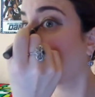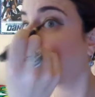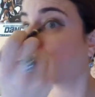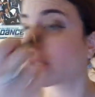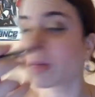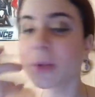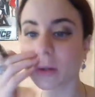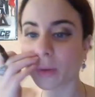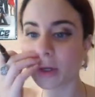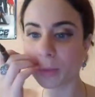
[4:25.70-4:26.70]
And similar
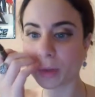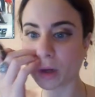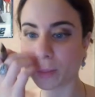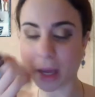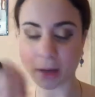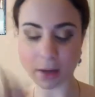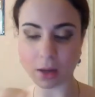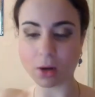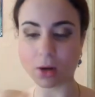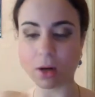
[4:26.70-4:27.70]
to when you put a
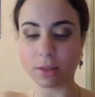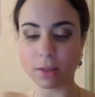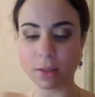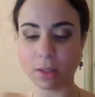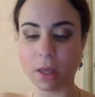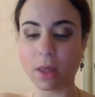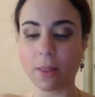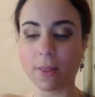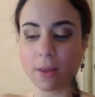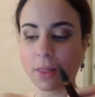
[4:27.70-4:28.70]
band-aid on
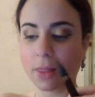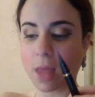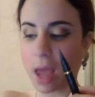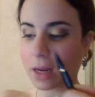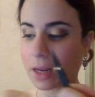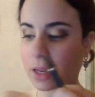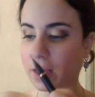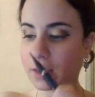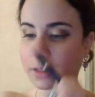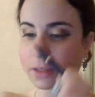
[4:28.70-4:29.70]
skin that
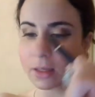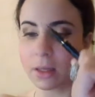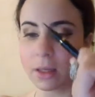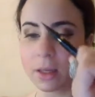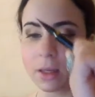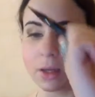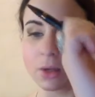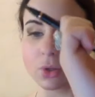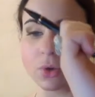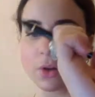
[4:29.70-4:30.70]
is
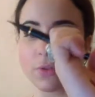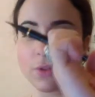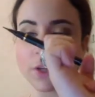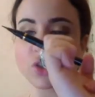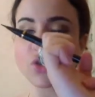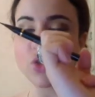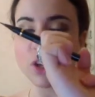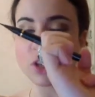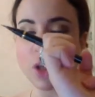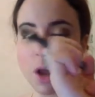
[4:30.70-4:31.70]
sort of like
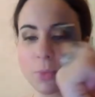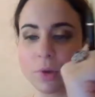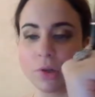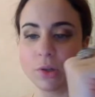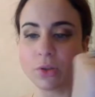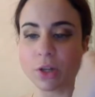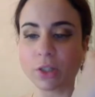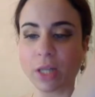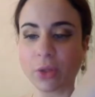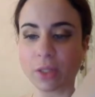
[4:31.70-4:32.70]
scrunched up, when you
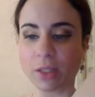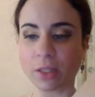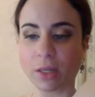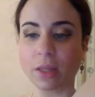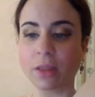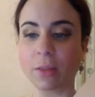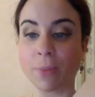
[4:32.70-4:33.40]
stretch out the skin, the